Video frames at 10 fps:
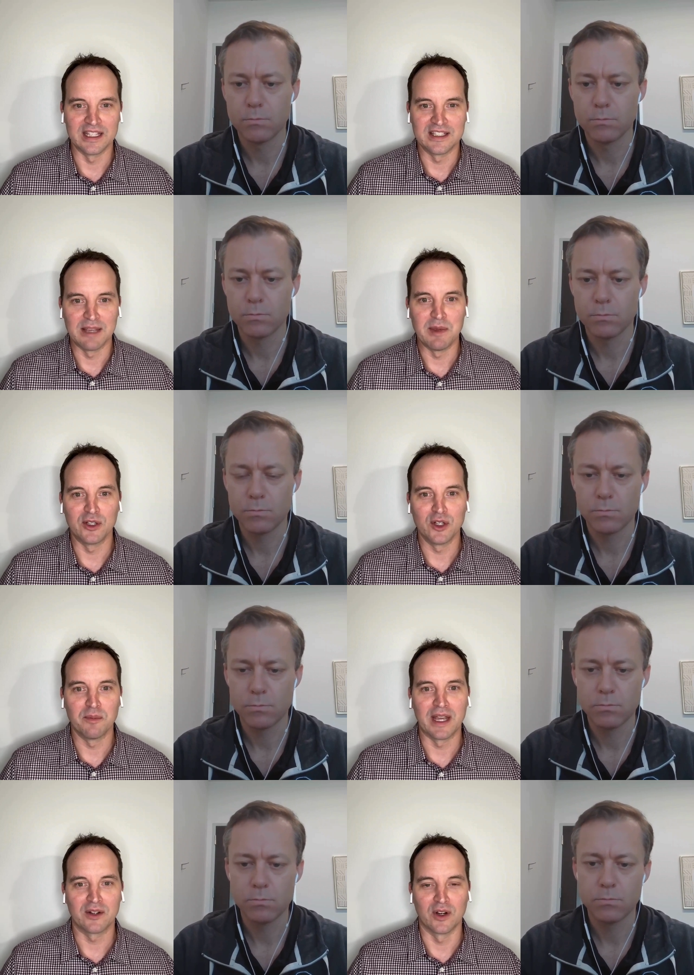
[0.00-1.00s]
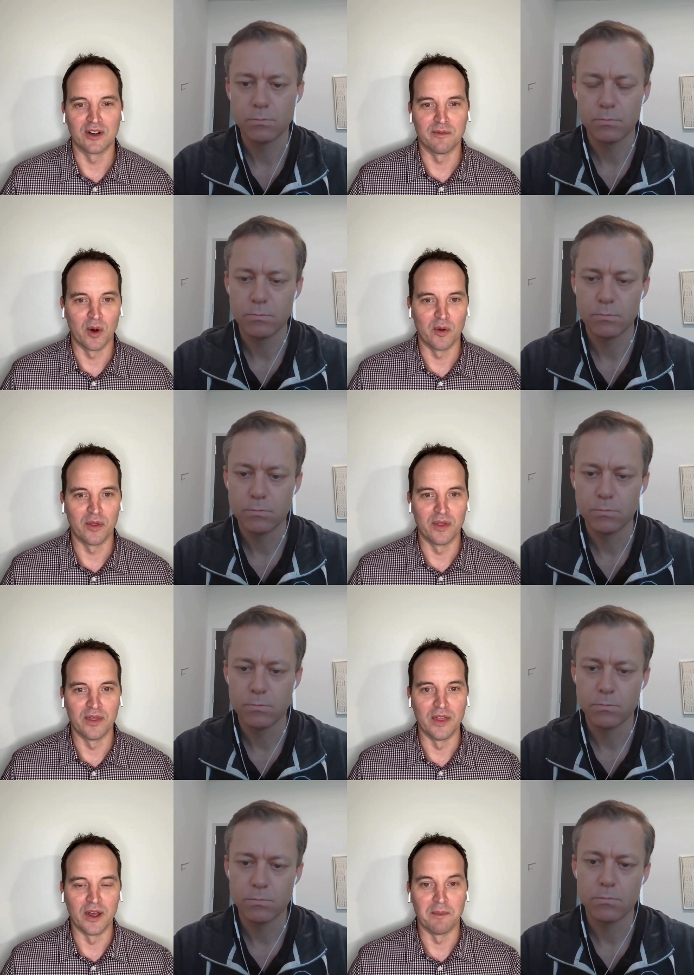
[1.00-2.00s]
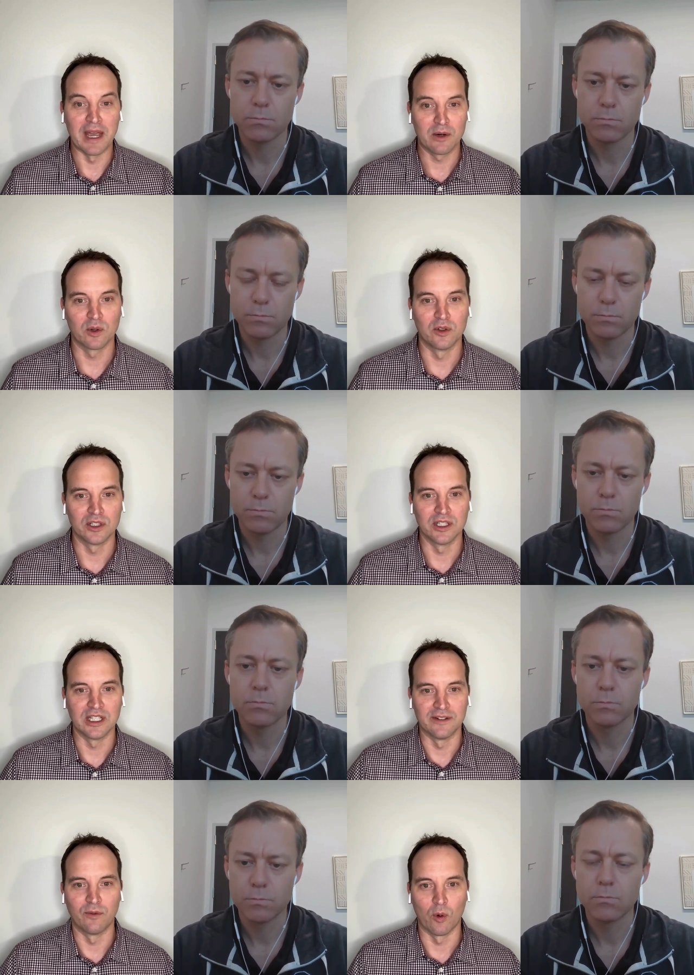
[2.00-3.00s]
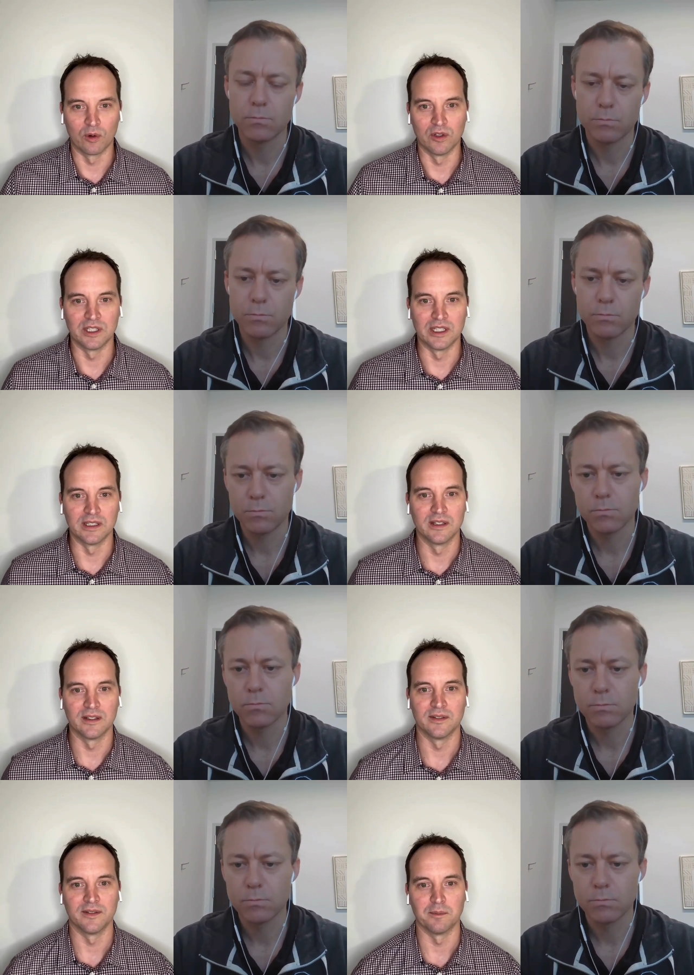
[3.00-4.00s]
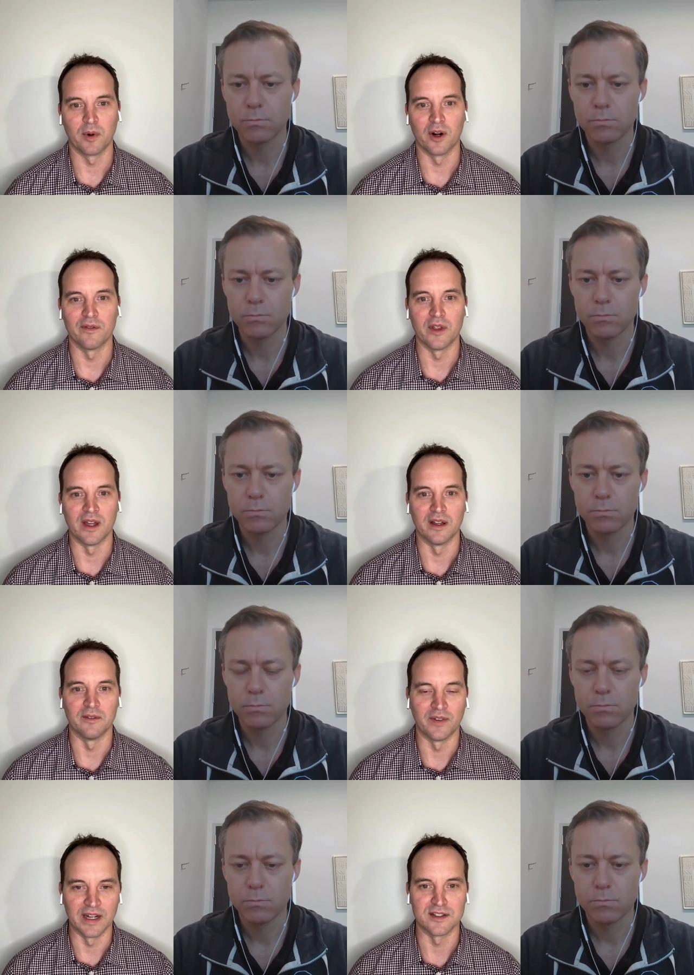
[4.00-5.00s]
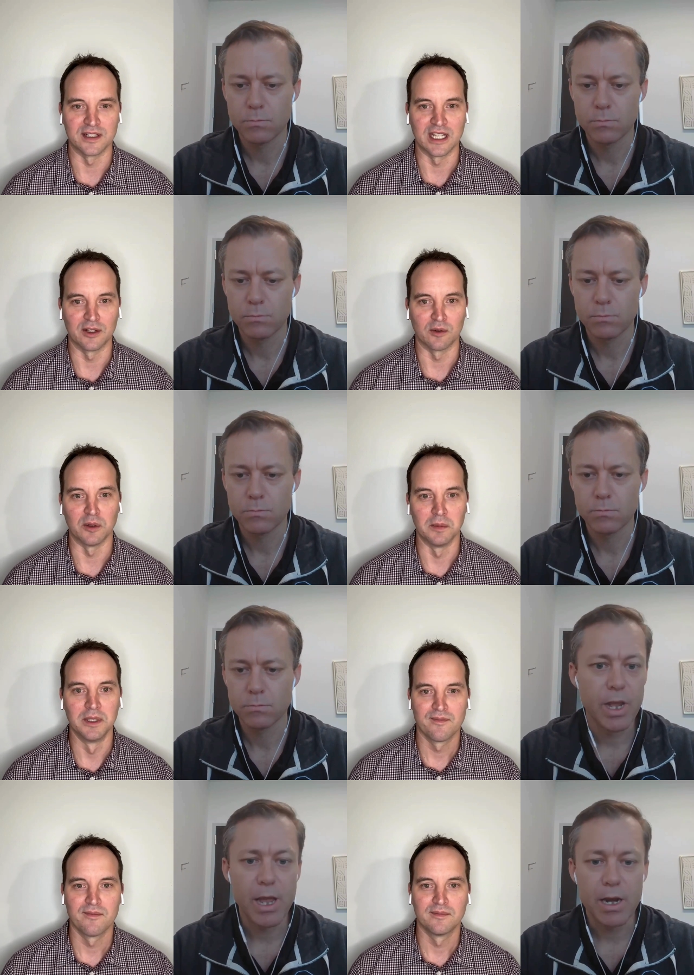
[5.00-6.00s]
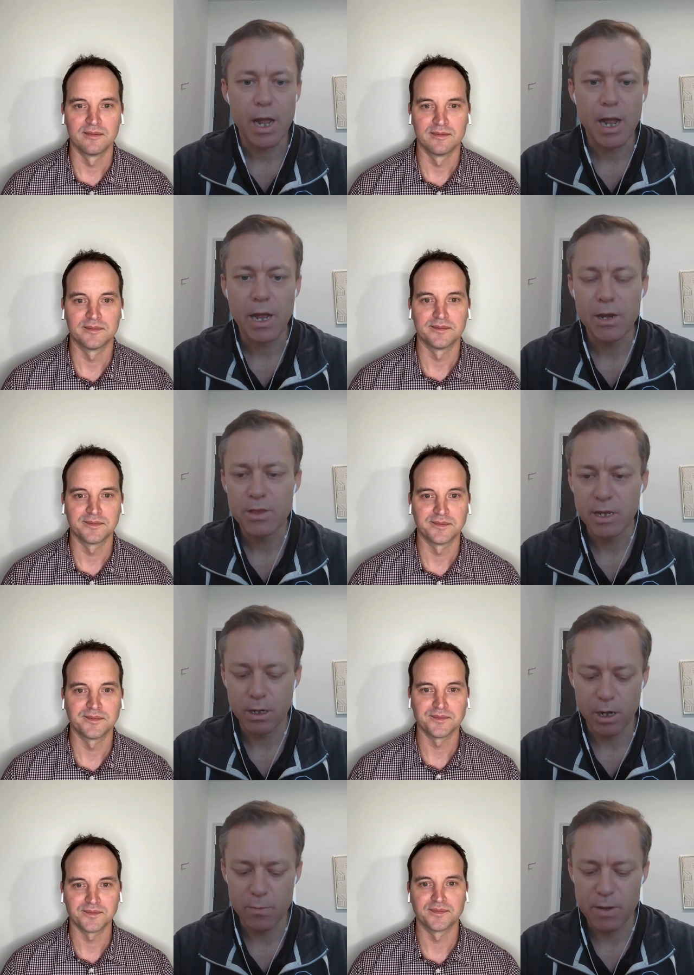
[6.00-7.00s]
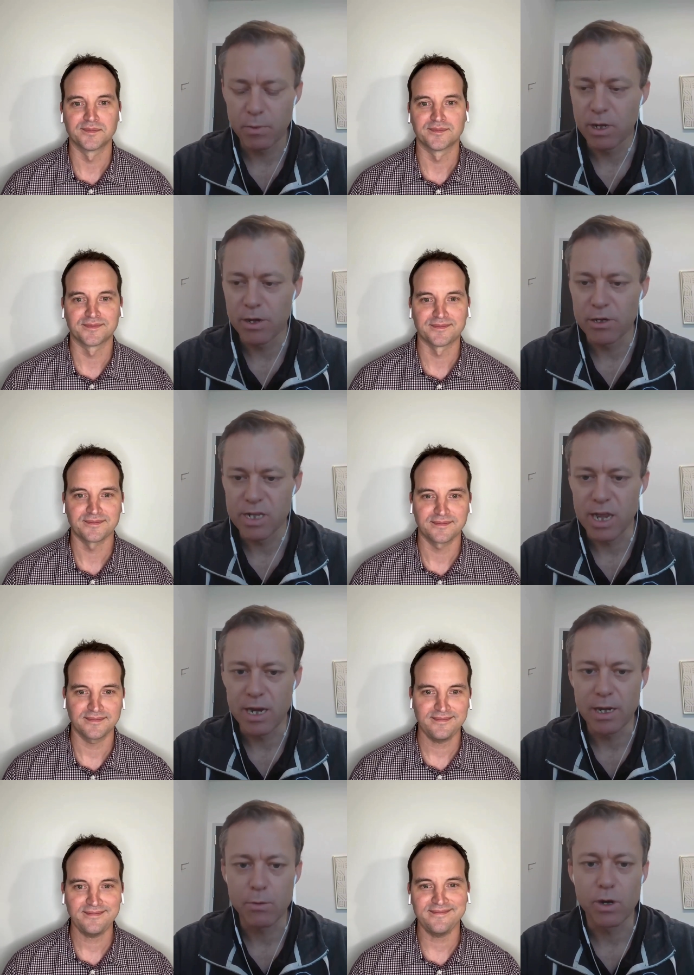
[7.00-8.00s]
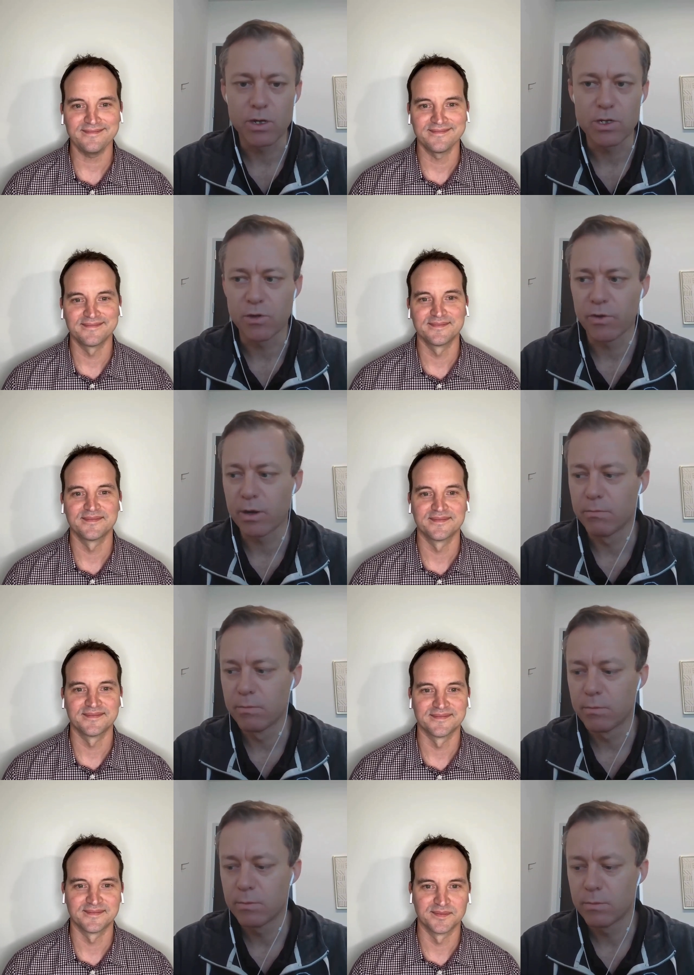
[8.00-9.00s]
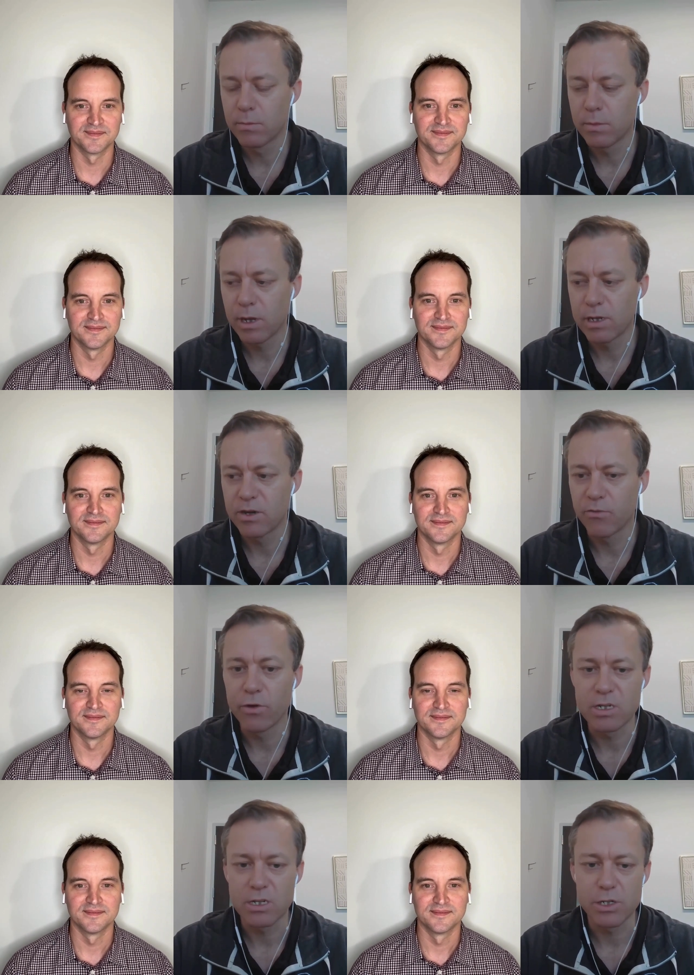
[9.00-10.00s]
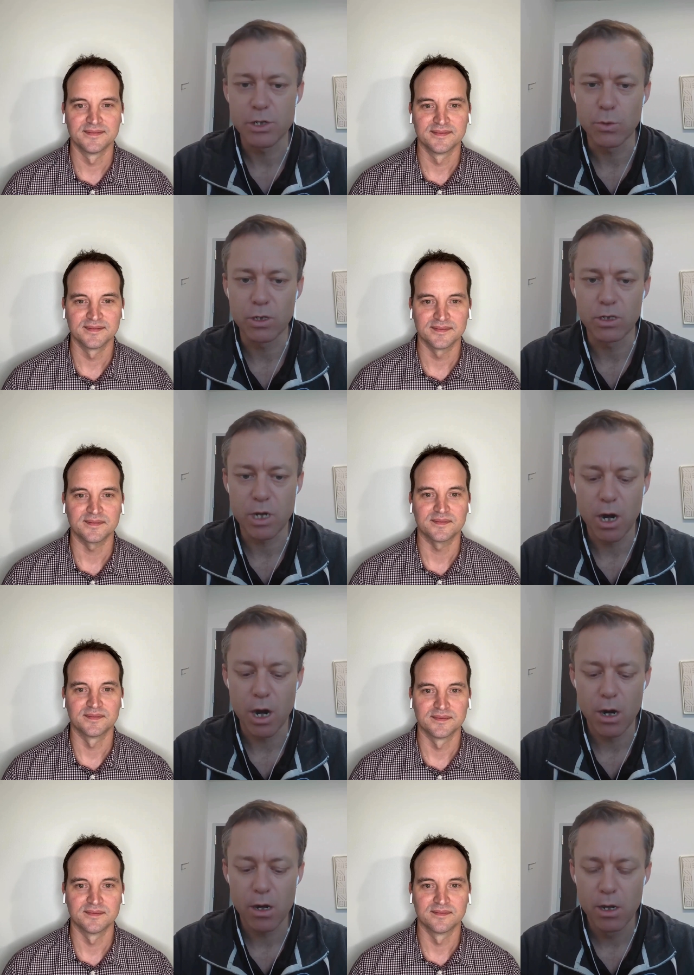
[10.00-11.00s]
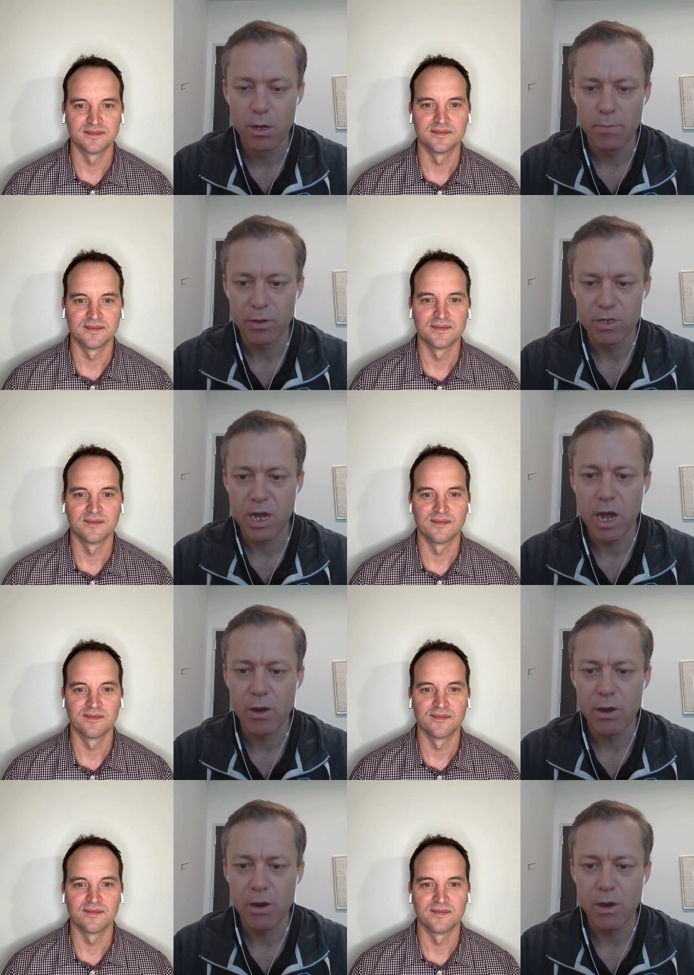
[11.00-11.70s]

Speaker 1: I, it gave me a good background of both the backward-looking and forward-looking part of that finance and accounting role.
Speaker 2: Yeah, I don't think a lot of people understand like what sort of a a difference the two worlds are, but also